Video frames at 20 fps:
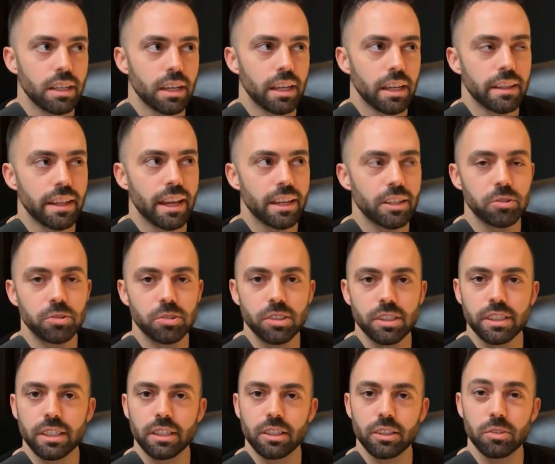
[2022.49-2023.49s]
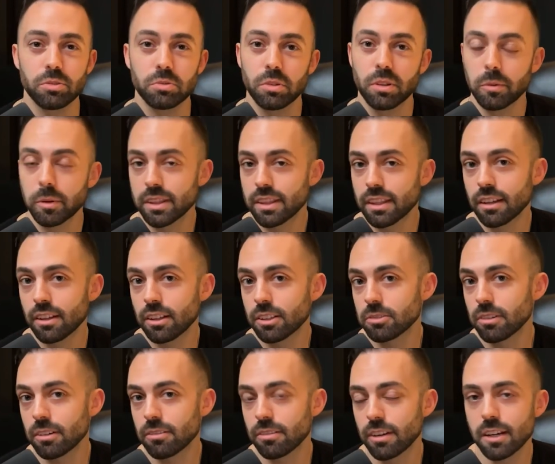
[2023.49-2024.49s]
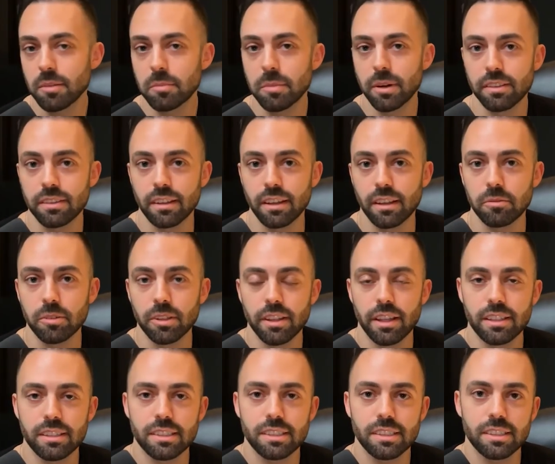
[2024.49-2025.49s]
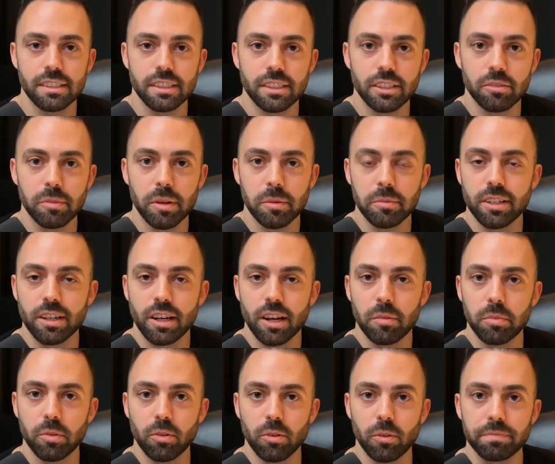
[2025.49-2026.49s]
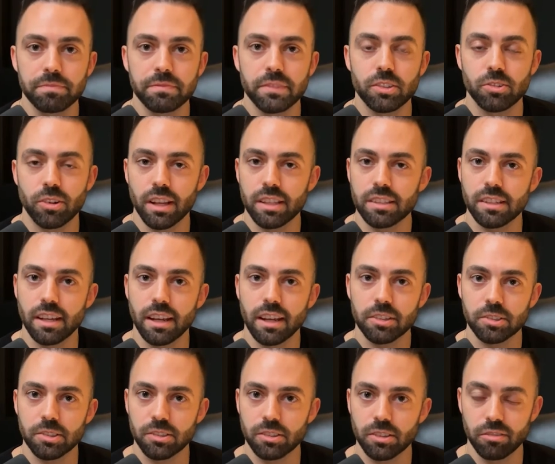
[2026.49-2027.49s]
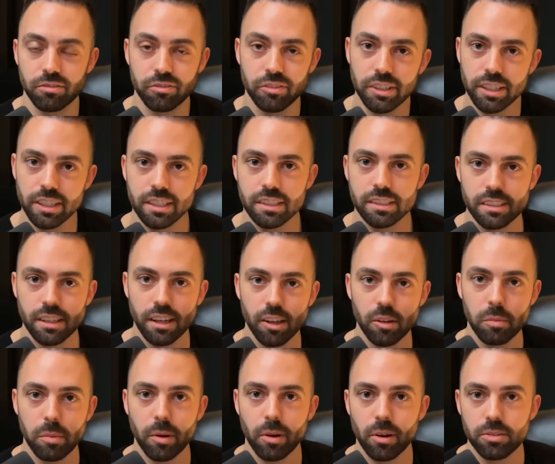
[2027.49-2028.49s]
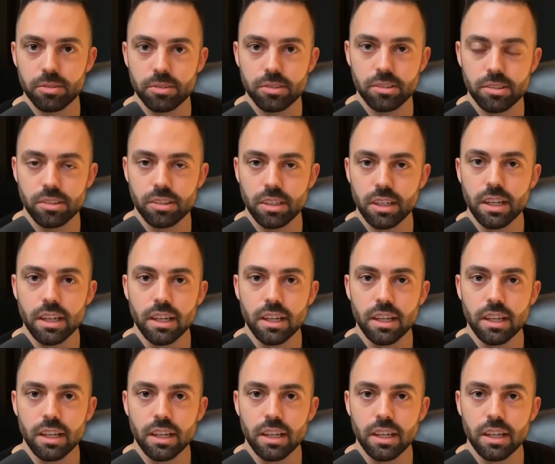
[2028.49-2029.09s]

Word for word: And that usually includes, well, what the hell do I write about then? Well, that's, you know, maybe a couple transactional affiliate style posts.